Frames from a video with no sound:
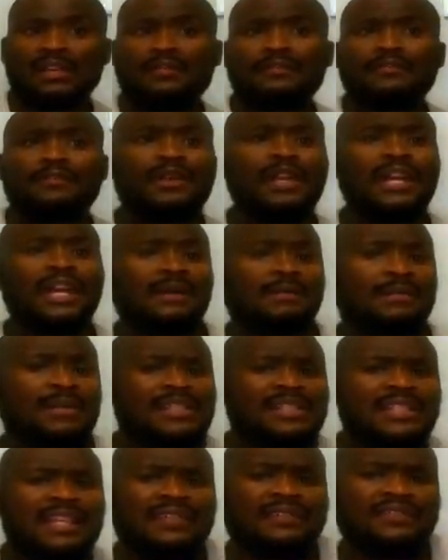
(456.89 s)
if you come
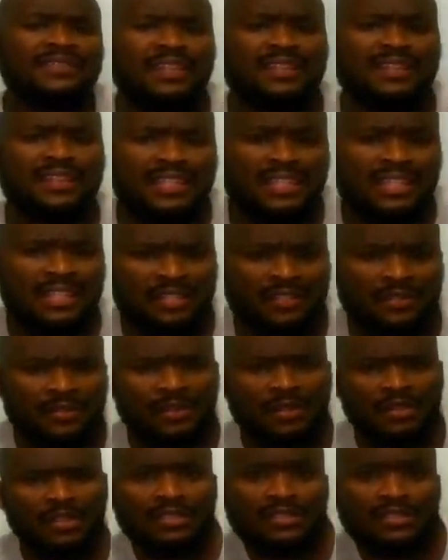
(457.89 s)
let's say after 30 years